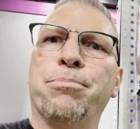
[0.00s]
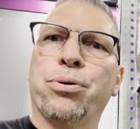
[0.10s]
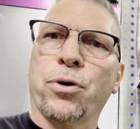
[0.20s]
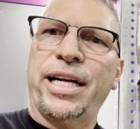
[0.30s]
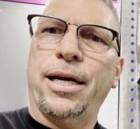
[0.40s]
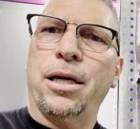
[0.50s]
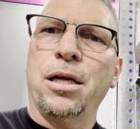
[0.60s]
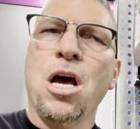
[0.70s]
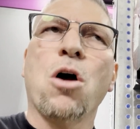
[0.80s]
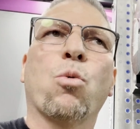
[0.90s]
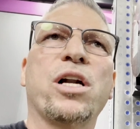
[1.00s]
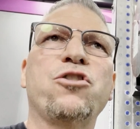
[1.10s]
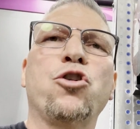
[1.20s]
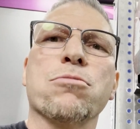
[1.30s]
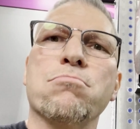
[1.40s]
bring it. What
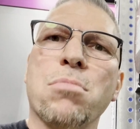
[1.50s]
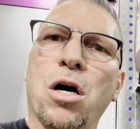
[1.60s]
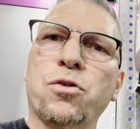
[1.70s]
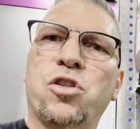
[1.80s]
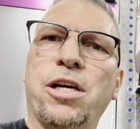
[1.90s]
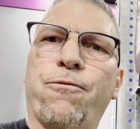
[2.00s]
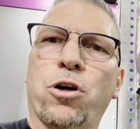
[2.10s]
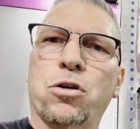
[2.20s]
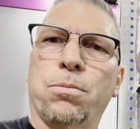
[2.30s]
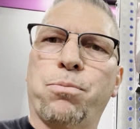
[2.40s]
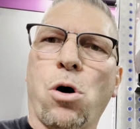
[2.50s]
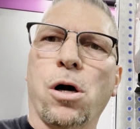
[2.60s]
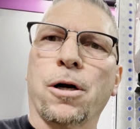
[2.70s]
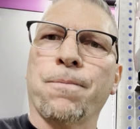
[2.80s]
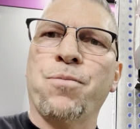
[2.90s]
is your most difficult
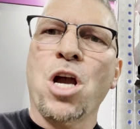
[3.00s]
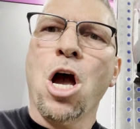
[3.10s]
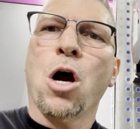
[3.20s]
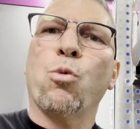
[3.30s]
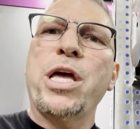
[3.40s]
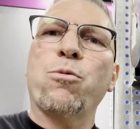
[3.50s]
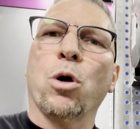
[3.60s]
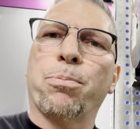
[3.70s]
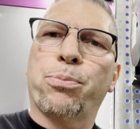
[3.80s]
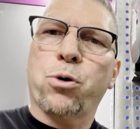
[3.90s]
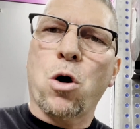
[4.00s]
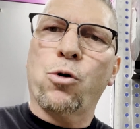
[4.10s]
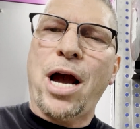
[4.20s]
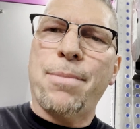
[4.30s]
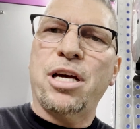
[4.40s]
part? We will
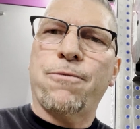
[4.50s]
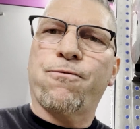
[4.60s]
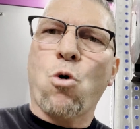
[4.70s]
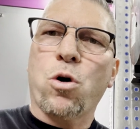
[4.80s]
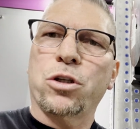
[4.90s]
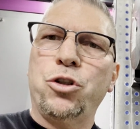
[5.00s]
program it for